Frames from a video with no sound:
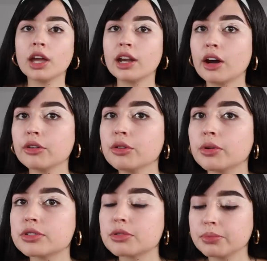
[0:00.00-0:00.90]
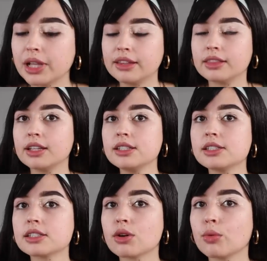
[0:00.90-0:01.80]
And now you want to blend
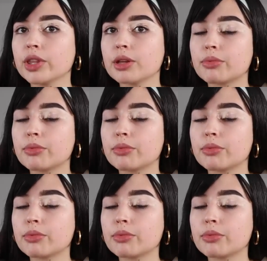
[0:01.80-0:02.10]
this with a